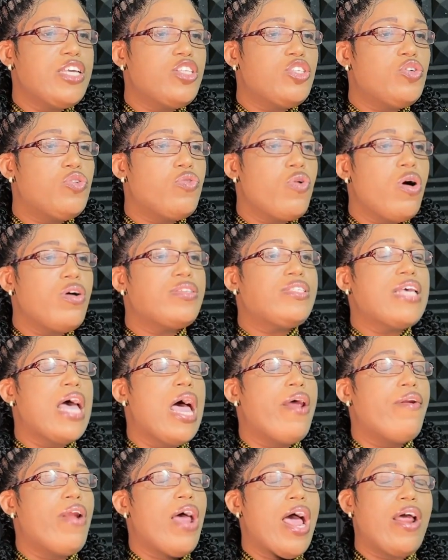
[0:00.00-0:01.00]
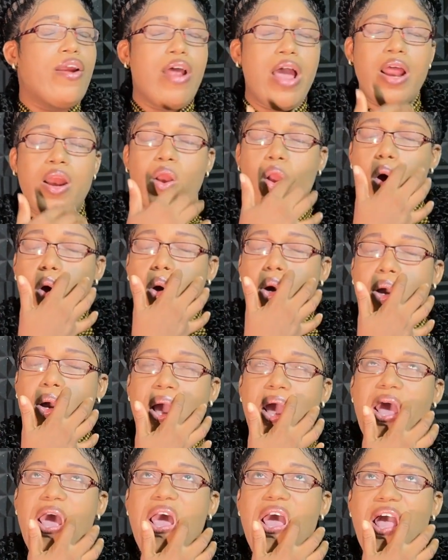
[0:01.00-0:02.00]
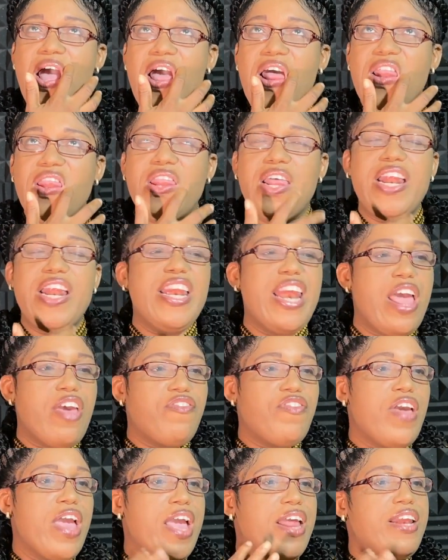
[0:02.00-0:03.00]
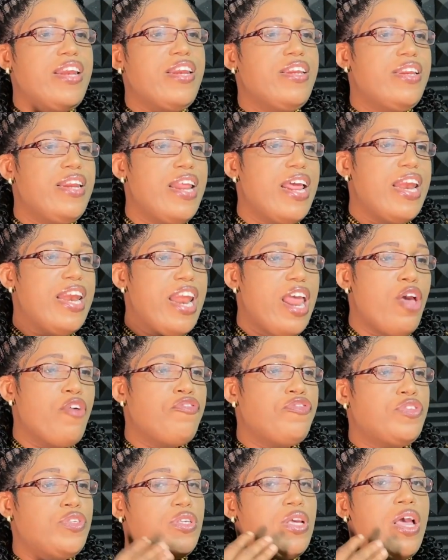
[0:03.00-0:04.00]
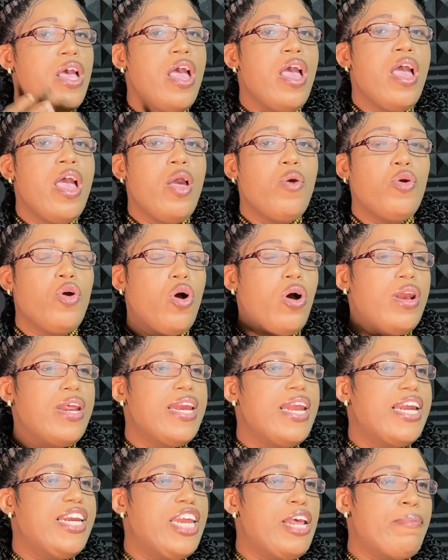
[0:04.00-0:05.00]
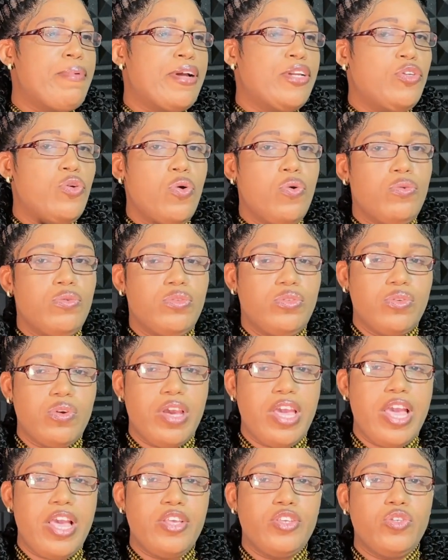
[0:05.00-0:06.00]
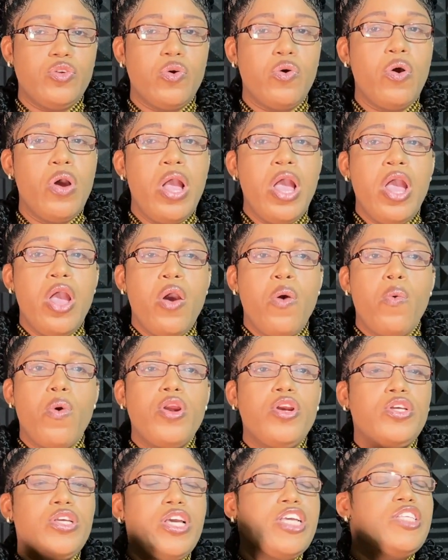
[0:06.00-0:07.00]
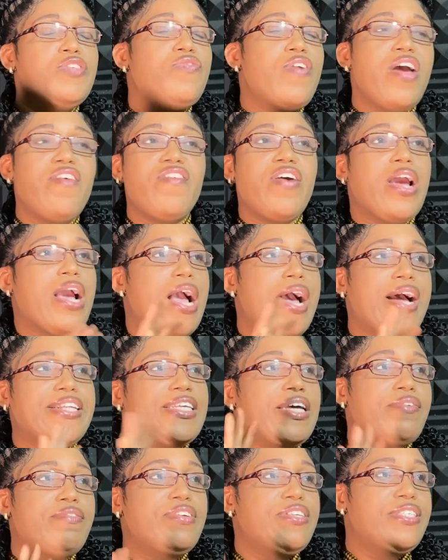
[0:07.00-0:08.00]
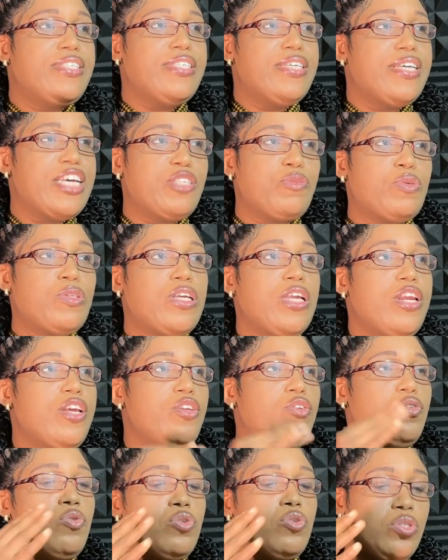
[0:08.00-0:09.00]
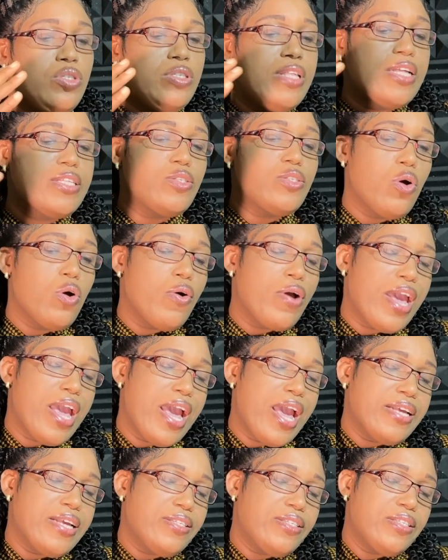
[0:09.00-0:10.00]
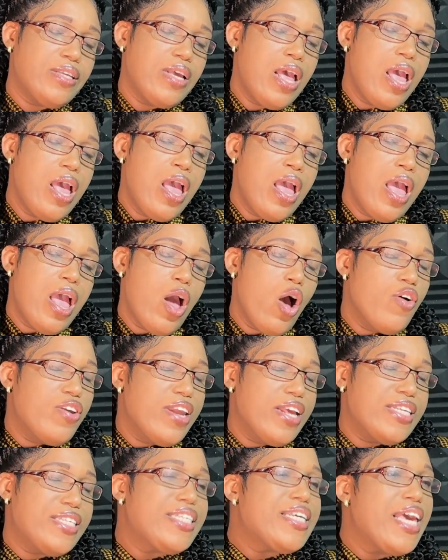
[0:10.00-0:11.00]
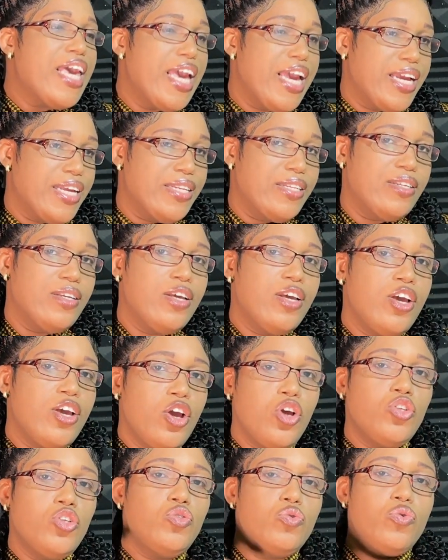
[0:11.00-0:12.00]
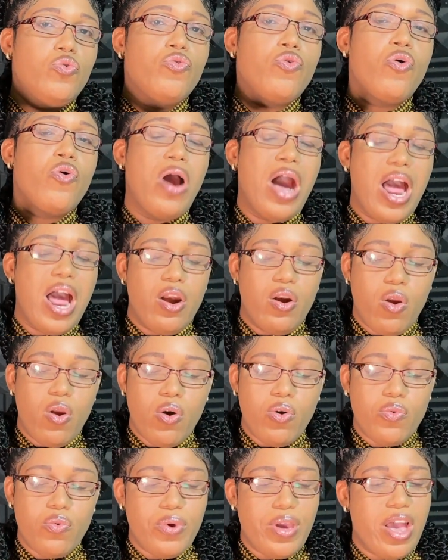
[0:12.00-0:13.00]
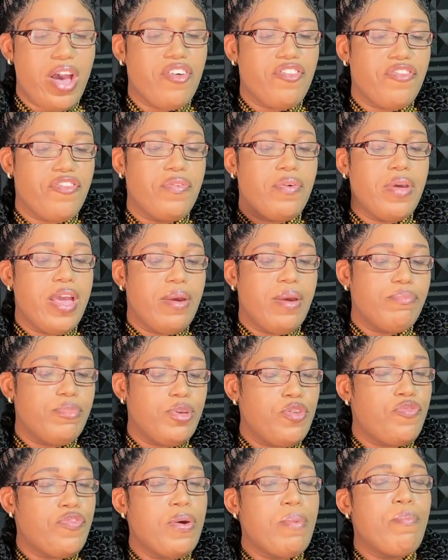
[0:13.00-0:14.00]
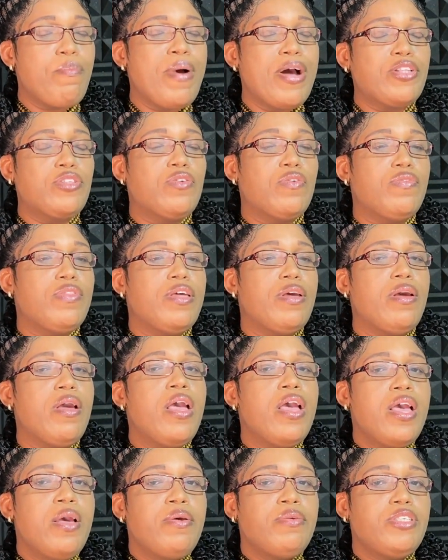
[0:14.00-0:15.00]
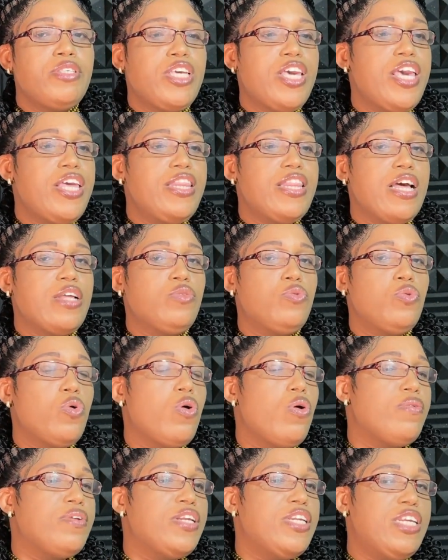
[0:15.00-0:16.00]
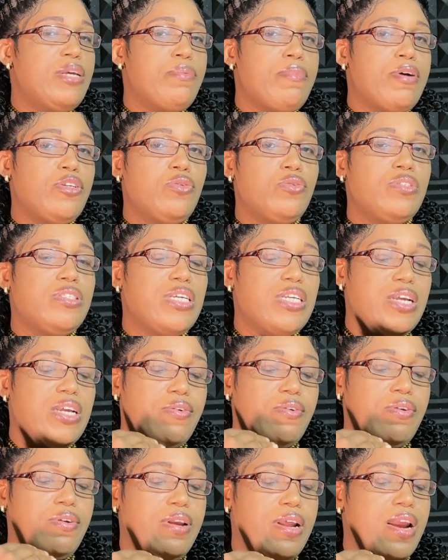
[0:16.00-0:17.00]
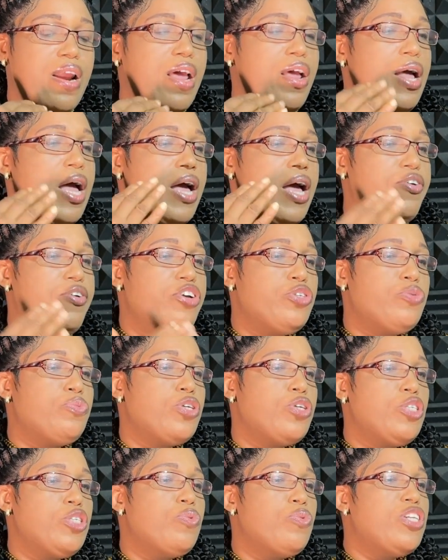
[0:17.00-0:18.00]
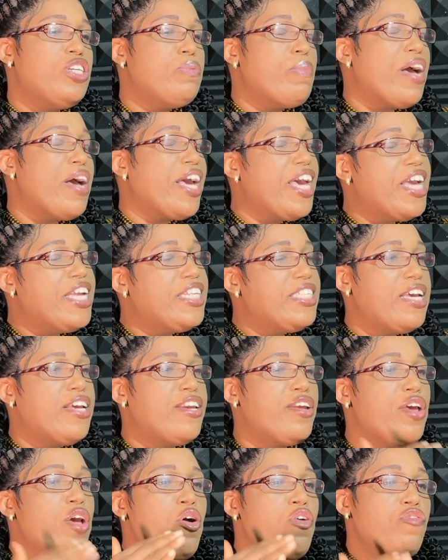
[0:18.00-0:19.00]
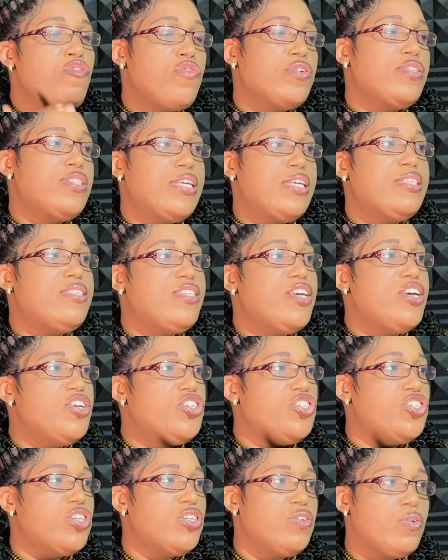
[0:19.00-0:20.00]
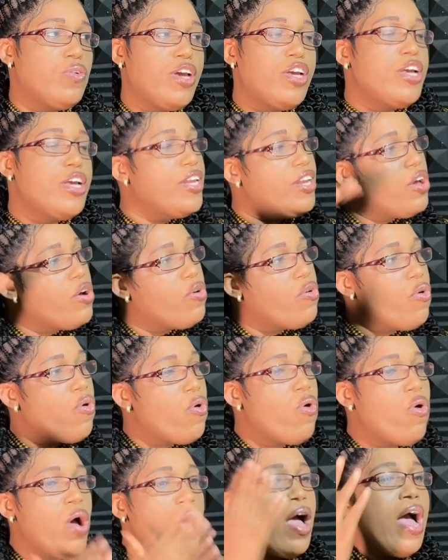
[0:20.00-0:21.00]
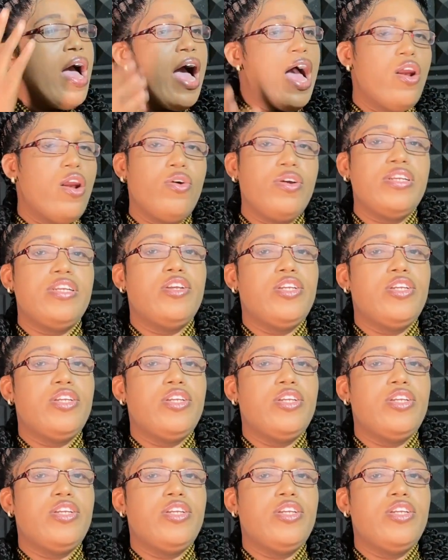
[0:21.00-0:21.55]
grows along the nerve, and the nerves, we call it the dermatomes. Okay, so when it's very, very characteristic, especially those that occurs on the skin, it will grow along. We have different parts of the skin that we call the dermatomes that are responsible, demarcated for sensation. Okay, and they grow along